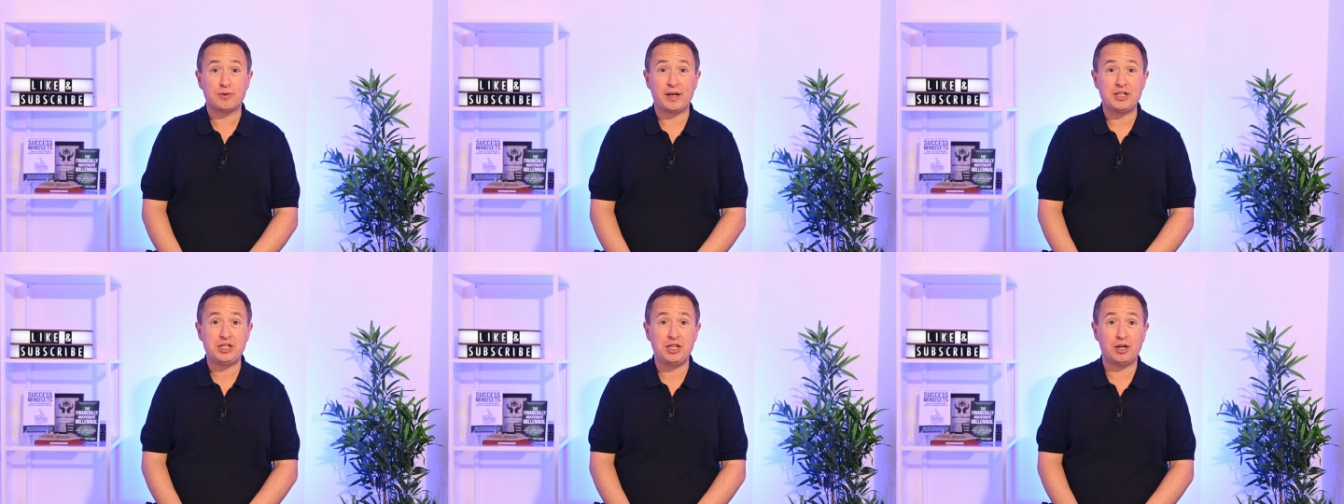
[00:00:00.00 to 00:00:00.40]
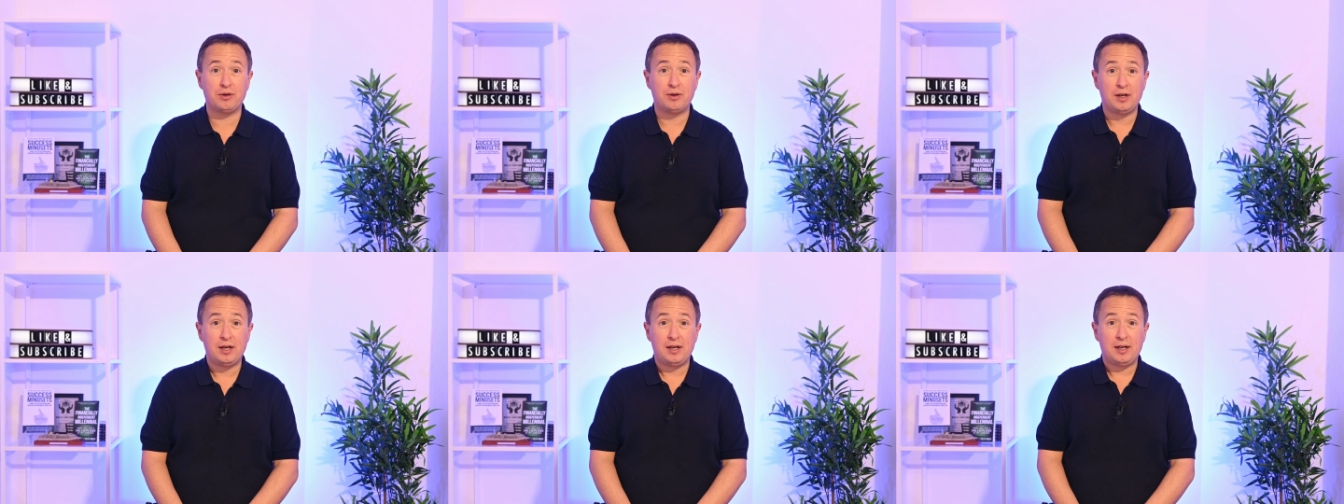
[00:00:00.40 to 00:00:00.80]
ratio
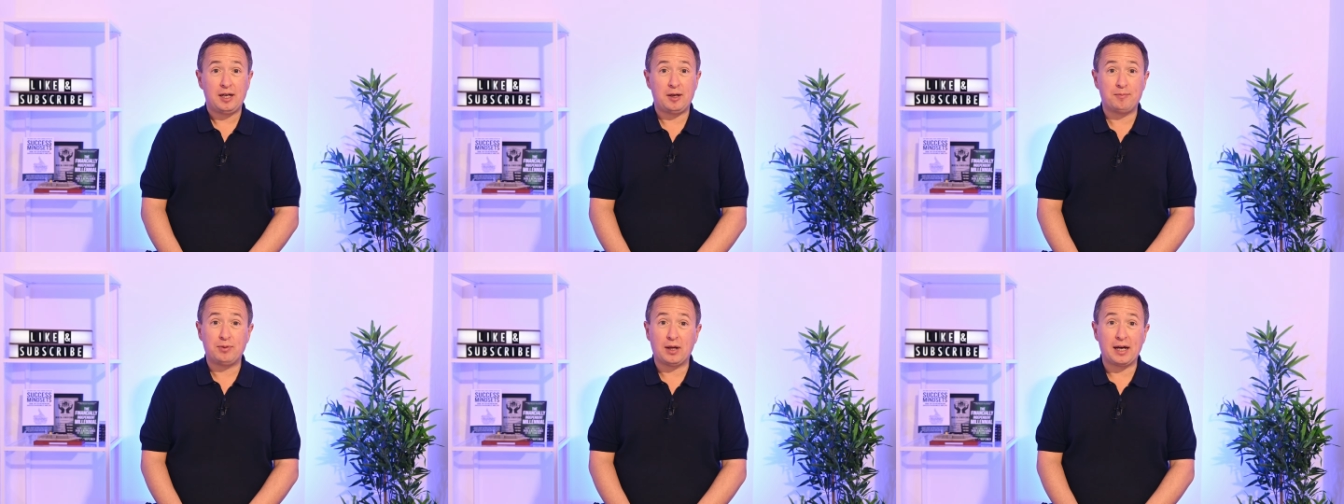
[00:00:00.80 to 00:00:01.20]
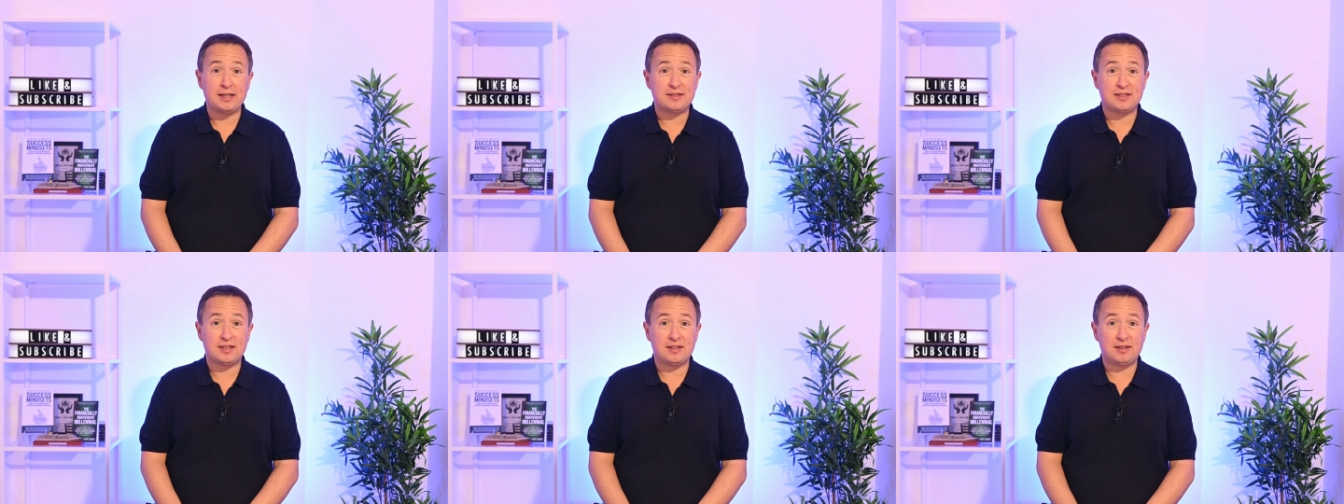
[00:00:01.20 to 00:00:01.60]

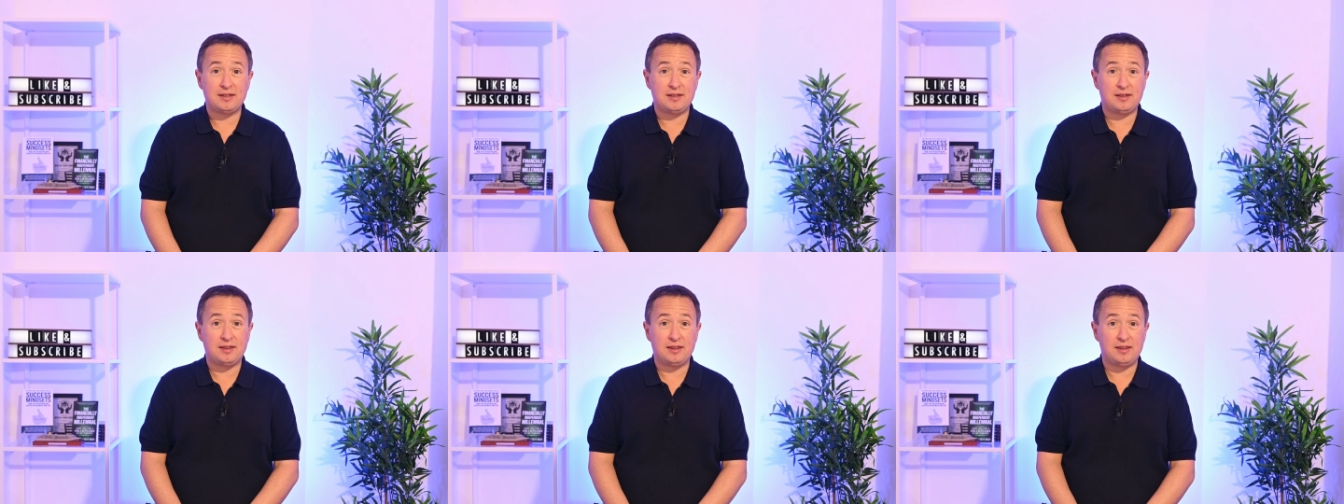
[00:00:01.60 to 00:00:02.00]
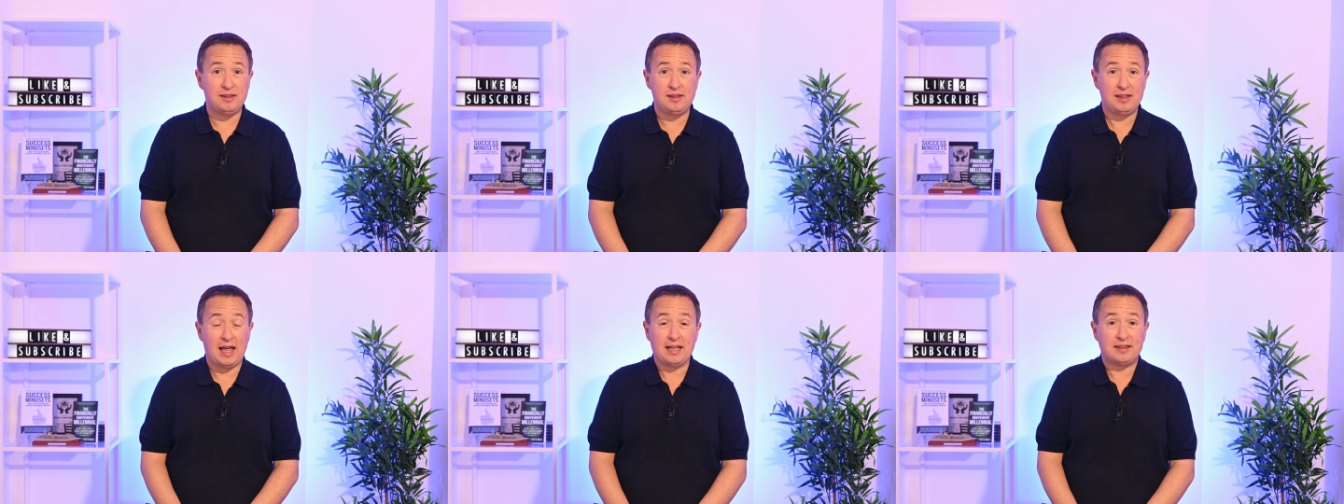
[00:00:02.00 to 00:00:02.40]
implies
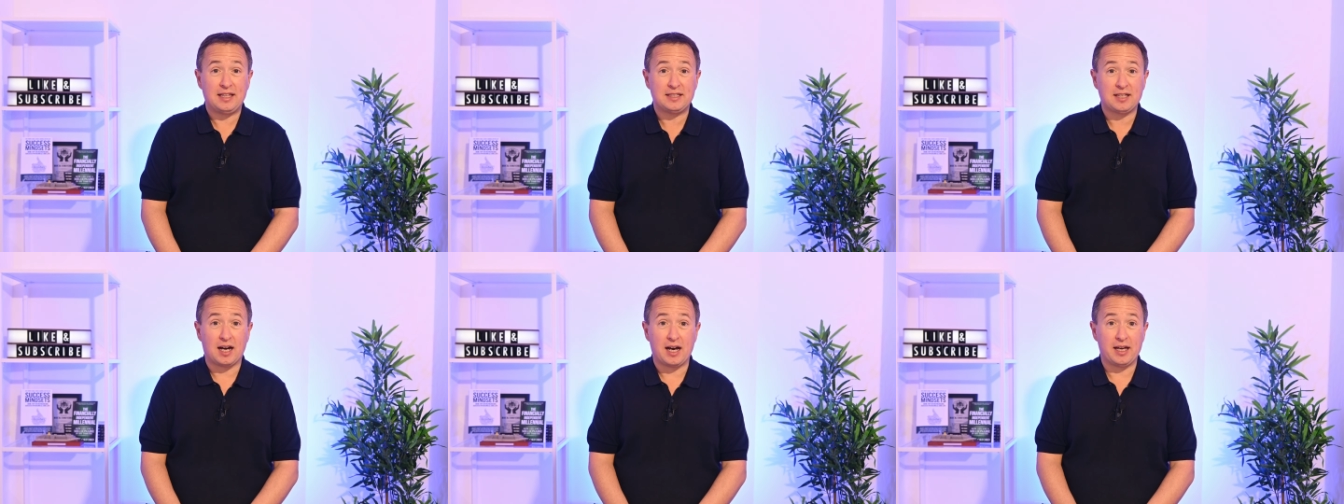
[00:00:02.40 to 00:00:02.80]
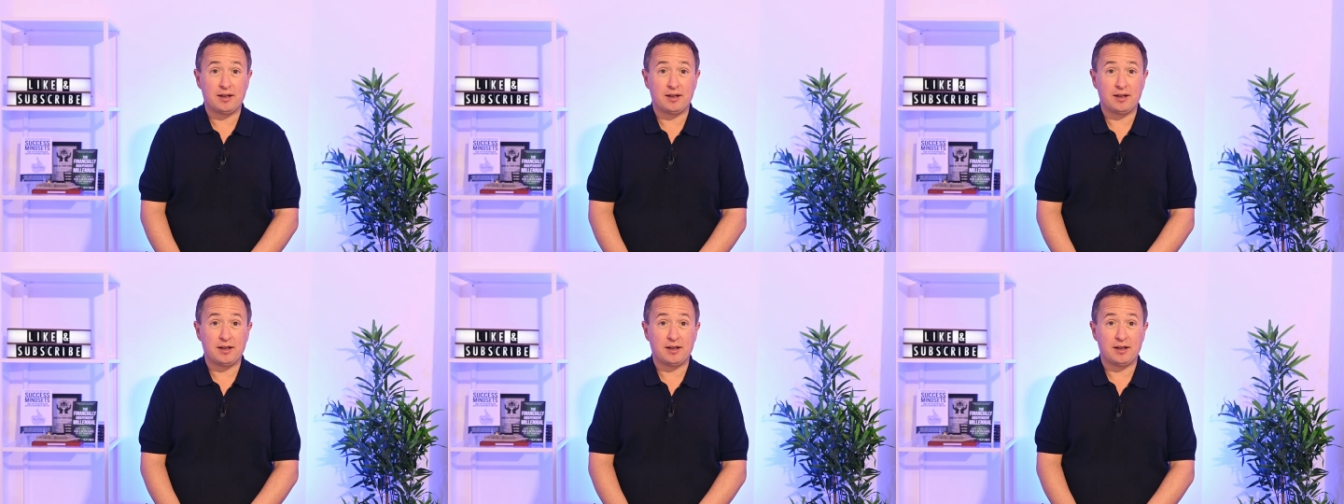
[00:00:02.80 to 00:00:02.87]
that this high,